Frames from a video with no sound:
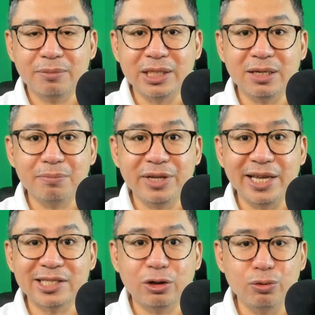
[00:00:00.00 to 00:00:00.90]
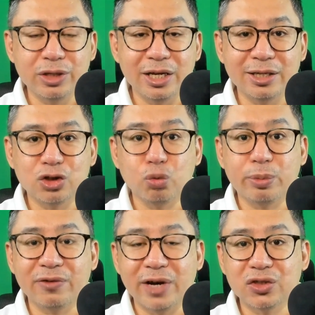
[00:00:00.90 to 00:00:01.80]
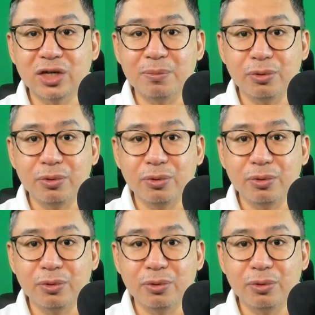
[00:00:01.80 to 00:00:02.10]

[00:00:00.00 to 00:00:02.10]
by simply excluding the supervisory